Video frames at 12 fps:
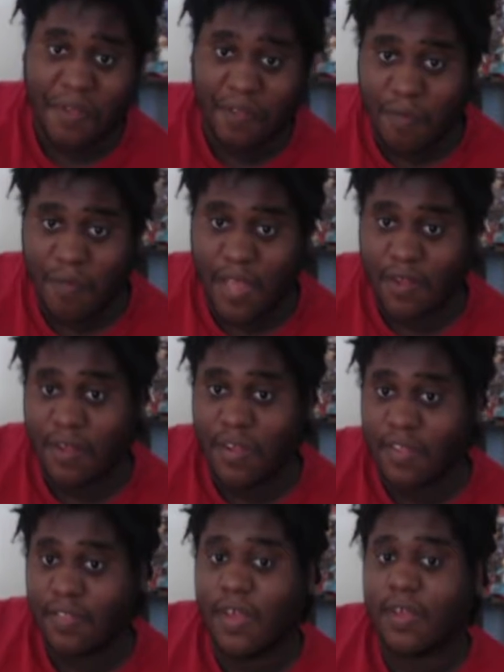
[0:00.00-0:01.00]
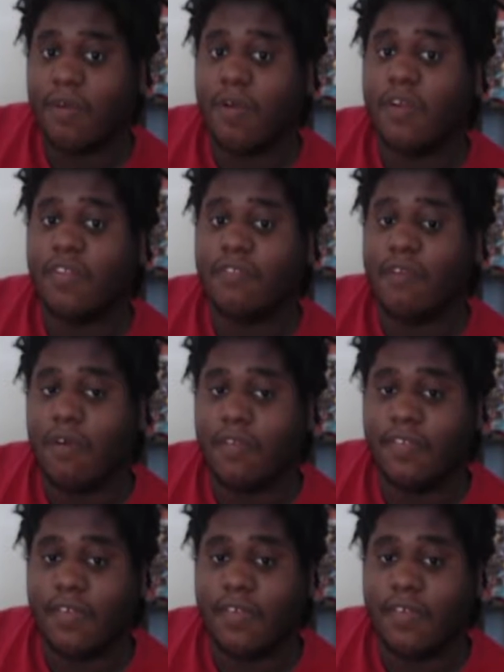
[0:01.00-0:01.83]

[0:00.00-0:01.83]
You may look at that card as long as